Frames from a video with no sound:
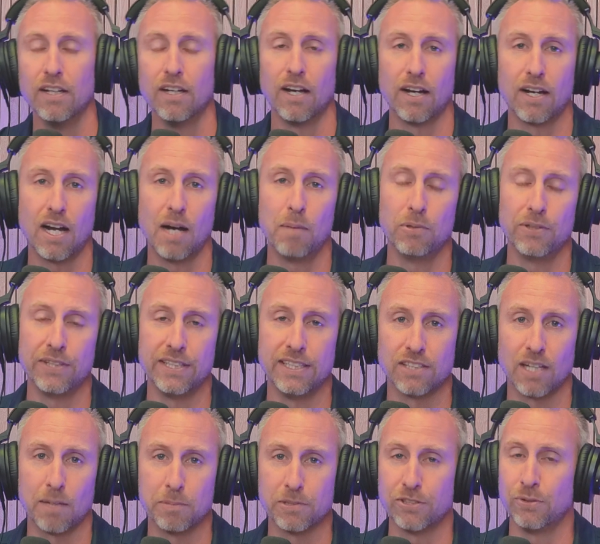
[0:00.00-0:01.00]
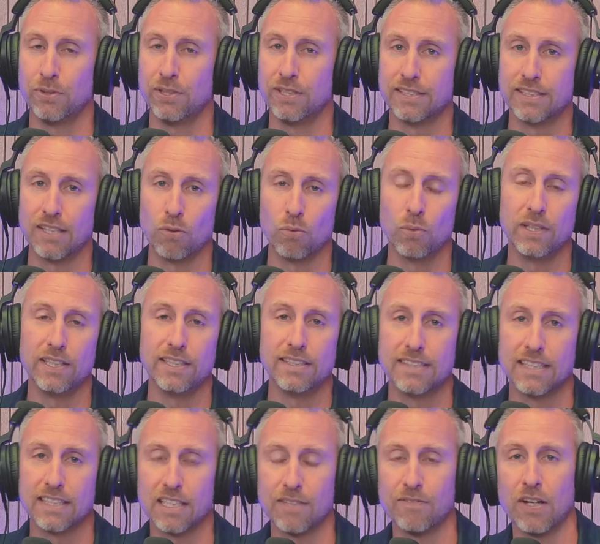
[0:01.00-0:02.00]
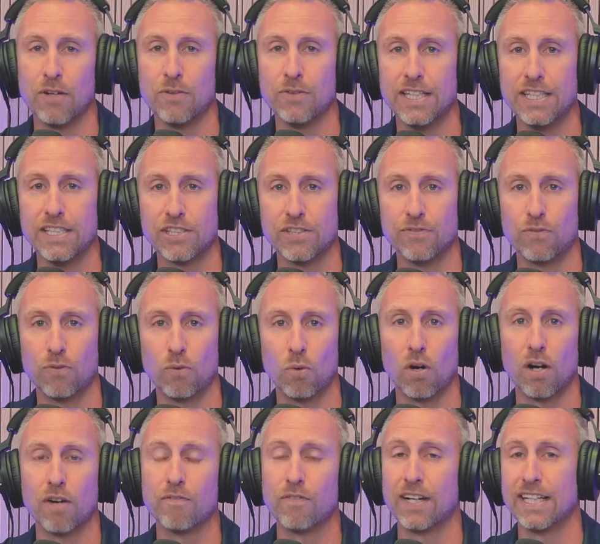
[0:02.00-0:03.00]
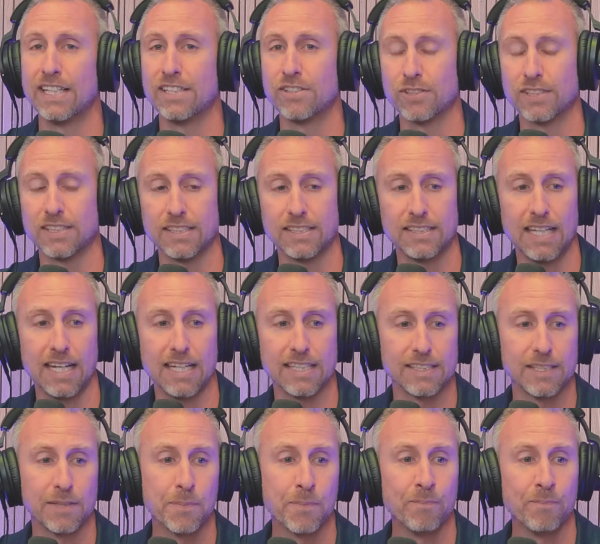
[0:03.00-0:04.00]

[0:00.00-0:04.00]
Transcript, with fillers: a couple of these opportunities that really set the foundation for our financial success.